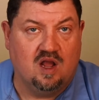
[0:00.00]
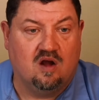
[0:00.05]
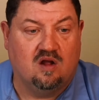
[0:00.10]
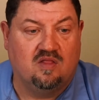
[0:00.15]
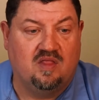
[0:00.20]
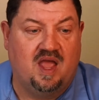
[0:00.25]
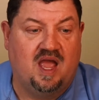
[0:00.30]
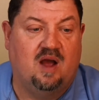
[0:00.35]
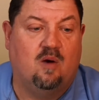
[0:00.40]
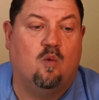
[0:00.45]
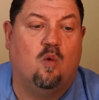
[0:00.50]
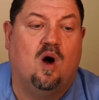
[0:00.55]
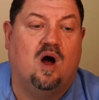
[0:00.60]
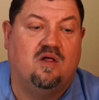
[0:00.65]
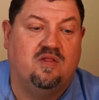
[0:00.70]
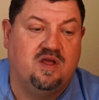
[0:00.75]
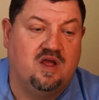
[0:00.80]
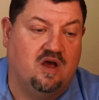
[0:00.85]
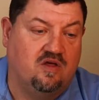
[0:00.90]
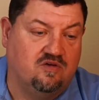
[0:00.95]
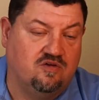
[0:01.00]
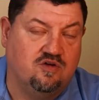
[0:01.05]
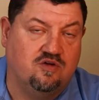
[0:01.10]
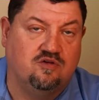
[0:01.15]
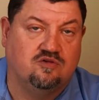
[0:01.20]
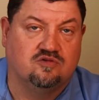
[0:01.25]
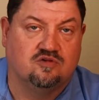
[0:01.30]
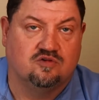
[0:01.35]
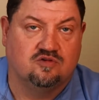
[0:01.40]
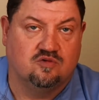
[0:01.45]
on that while the other
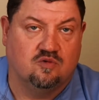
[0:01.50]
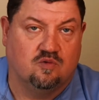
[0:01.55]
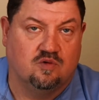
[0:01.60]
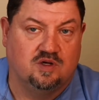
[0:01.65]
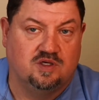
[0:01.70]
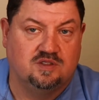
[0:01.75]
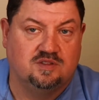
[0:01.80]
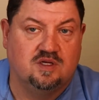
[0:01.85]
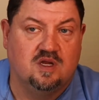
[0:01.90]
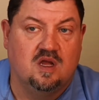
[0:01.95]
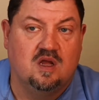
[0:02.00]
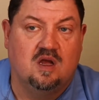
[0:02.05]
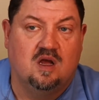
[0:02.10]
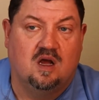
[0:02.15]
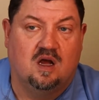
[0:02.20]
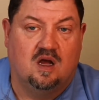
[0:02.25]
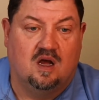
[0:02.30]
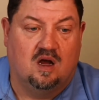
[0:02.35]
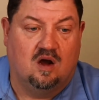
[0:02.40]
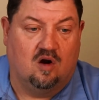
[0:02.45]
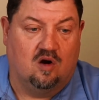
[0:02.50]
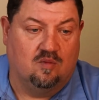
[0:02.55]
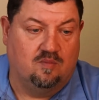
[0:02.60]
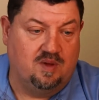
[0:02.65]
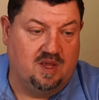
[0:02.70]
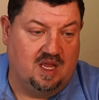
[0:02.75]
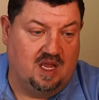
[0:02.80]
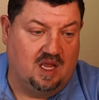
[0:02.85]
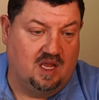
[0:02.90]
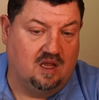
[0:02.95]
user stories are
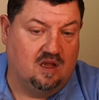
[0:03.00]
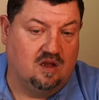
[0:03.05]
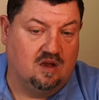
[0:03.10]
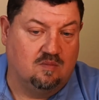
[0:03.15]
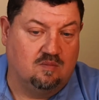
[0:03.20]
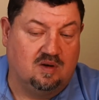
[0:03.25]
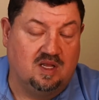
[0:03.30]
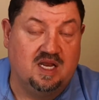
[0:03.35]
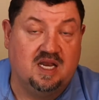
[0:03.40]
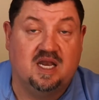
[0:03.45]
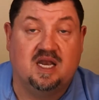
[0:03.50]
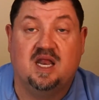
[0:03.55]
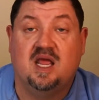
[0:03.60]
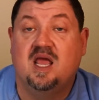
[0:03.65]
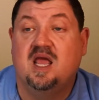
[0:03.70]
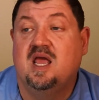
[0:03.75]
being completed.